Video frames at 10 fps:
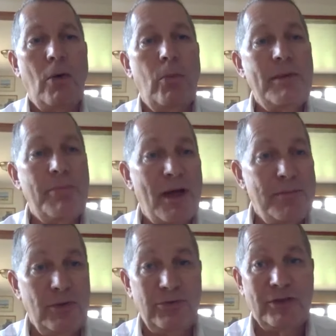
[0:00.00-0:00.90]
We buy
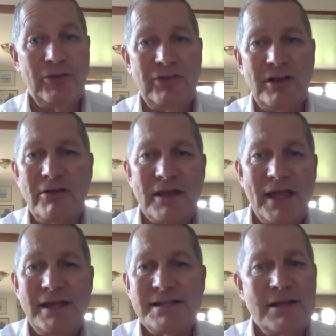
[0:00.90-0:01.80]
music, as you know,
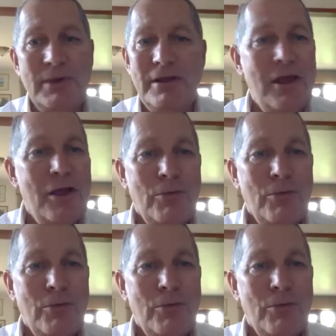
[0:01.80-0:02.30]
Katie. We, mm-hmm.